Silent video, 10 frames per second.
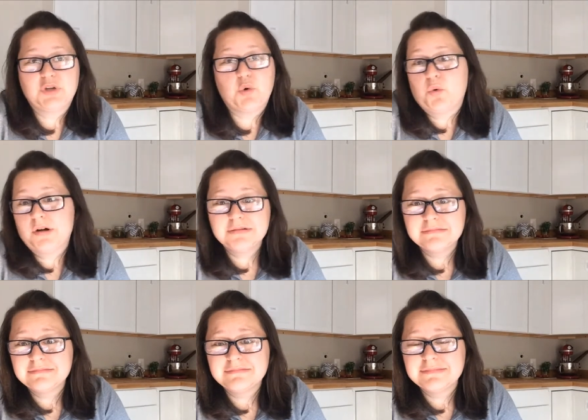
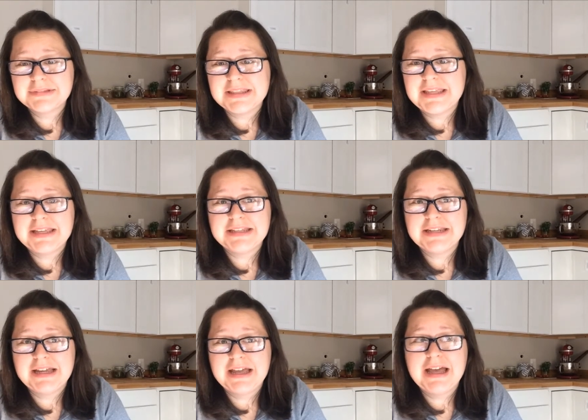corn,
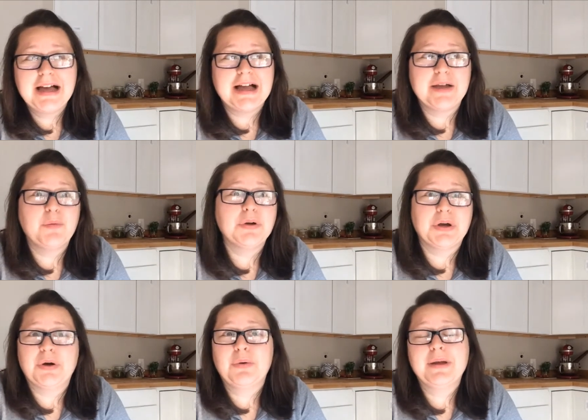then I will
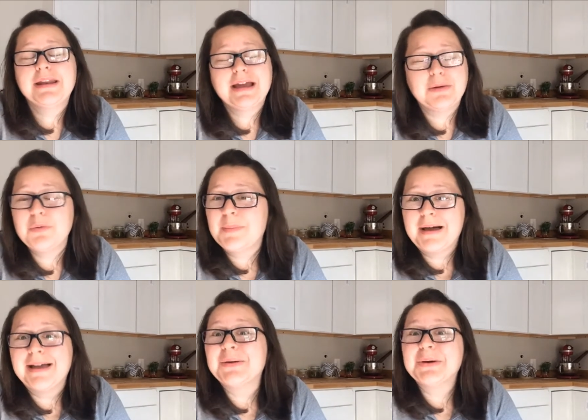go and I will
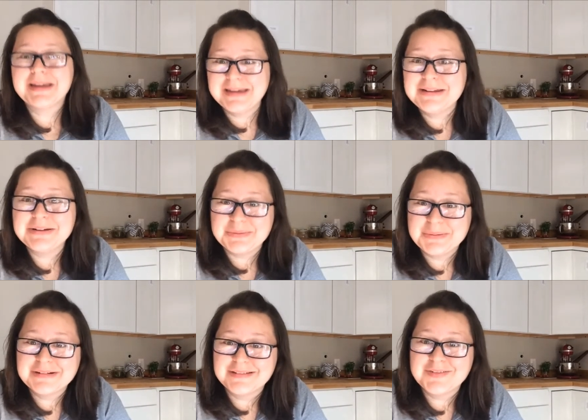buy organic
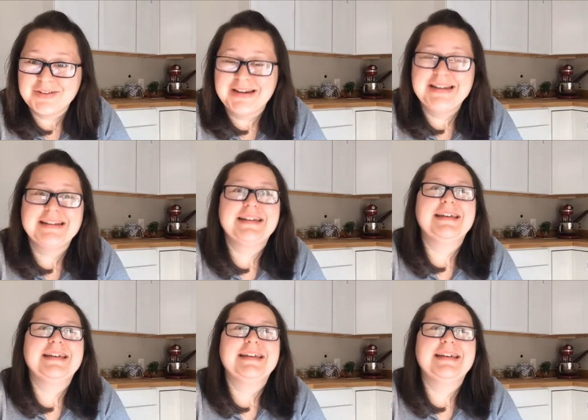corn, right?